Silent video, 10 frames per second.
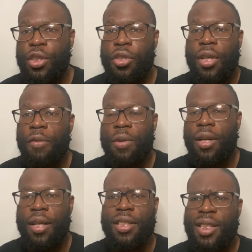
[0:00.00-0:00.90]
So you're not really
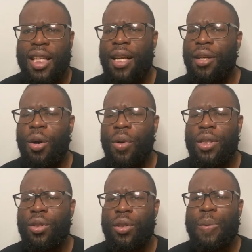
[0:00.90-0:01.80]
gonna understand like, yo, what
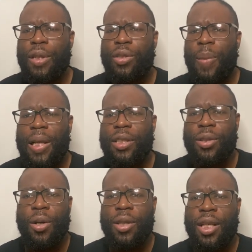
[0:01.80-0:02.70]
is so special about this girl that's